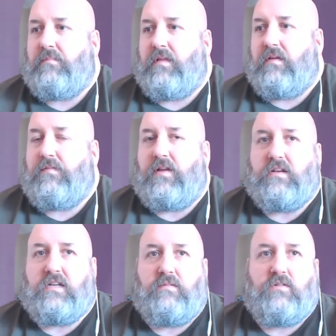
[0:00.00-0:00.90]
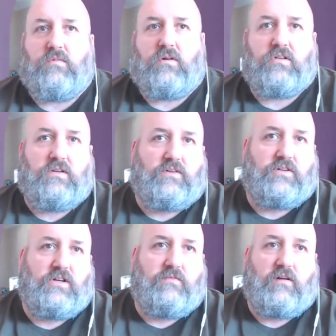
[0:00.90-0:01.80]
fun team to watch because
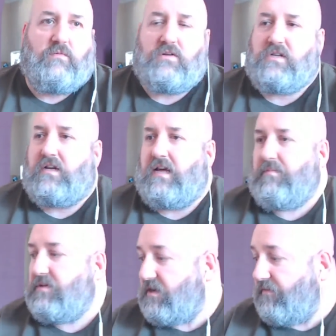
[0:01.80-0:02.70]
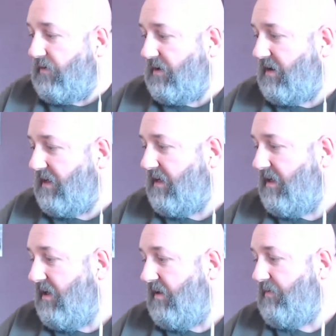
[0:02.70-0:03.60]
you never know what's going to happen. So finally,
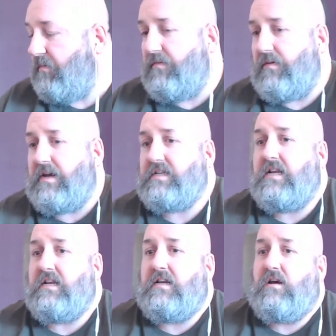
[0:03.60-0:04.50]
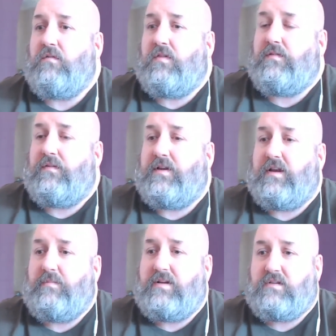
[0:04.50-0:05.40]
I think we've extended over the 15
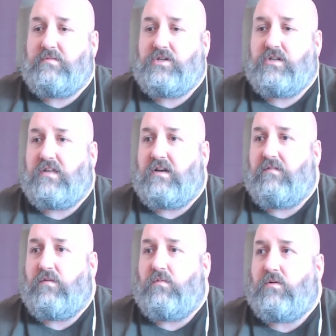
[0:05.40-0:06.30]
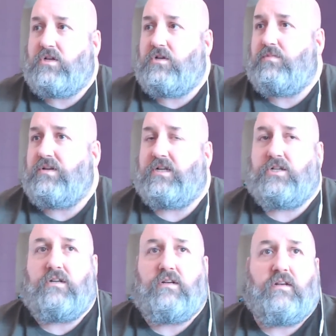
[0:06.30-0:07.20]
minutes that we should have done it for. What's your
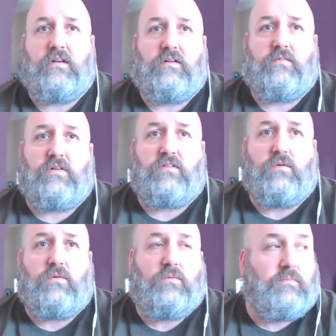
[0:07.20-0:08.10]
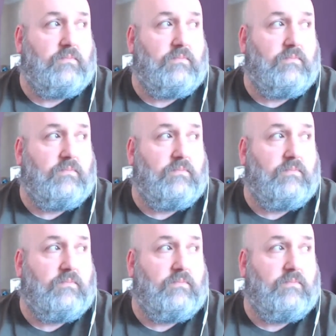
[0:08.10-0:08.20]
prediction for the score?